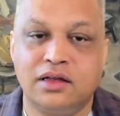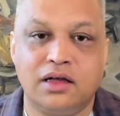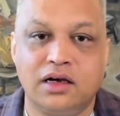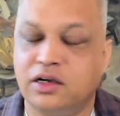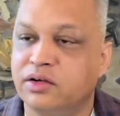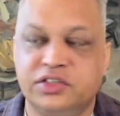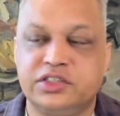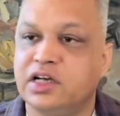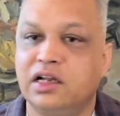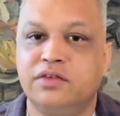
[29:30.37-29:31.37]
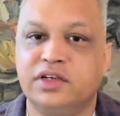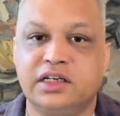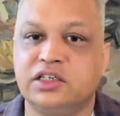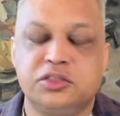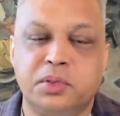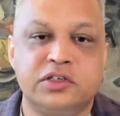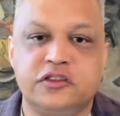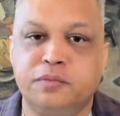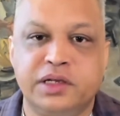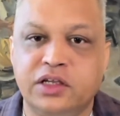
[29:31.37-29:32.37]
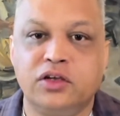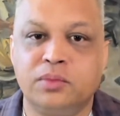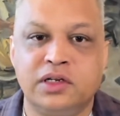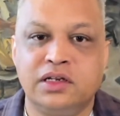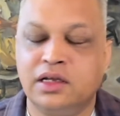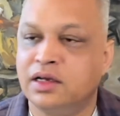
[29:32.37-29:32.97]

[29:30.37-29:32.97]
are going to start living an experience of being human